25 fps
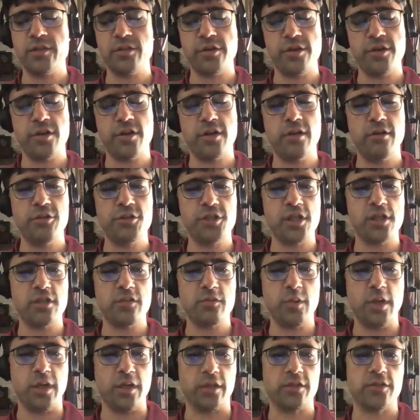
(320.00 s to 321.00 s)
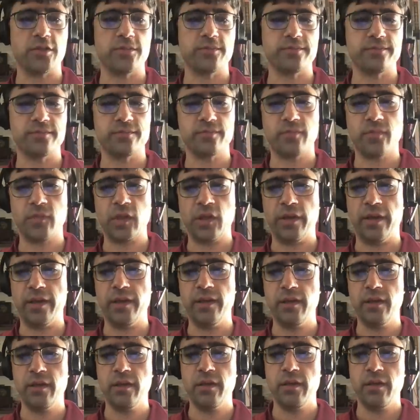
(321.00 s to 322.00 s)
And so your code just works,
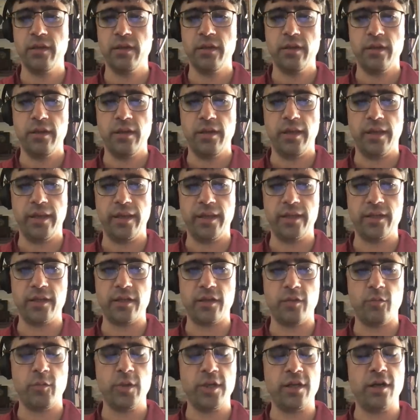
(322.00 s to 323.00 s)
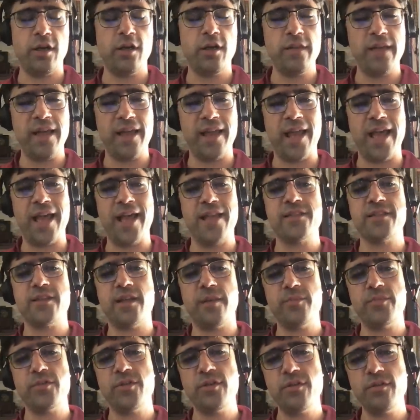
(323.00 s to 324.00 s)
right? And what all that
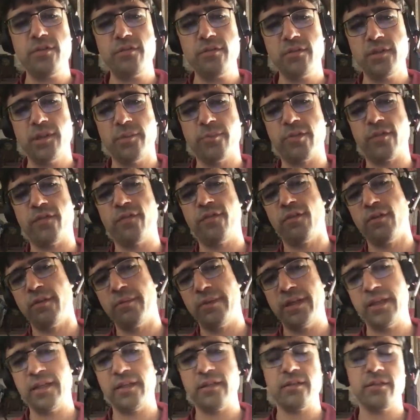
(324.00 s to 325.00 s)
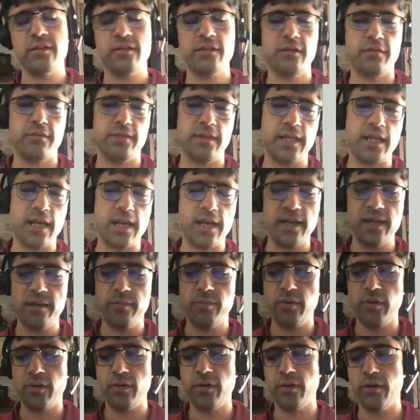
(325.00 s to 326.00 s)
adds up to, the performant, the
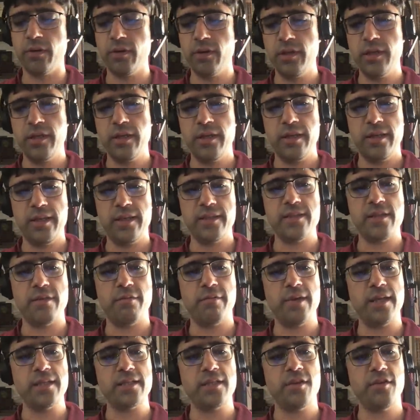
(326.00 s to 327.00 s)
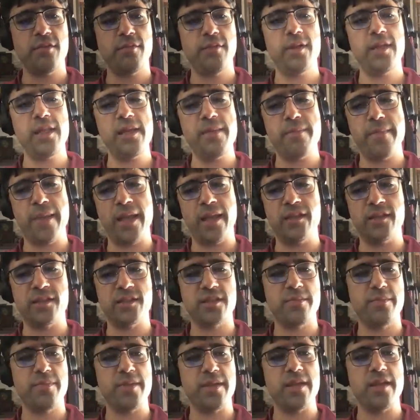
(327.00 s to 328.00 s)
reliable, is that Rust is really
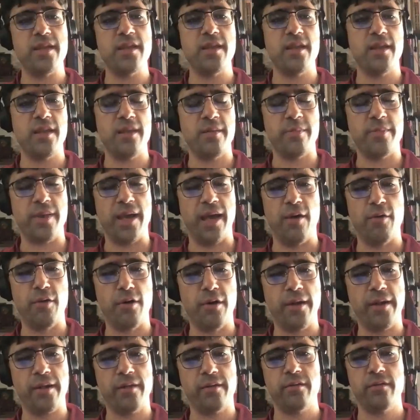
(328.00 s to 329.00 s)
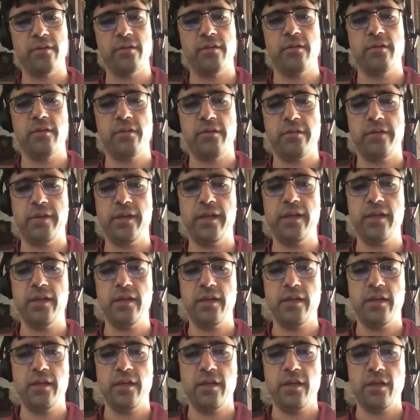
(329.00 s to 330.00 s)
meant to be empowering, right?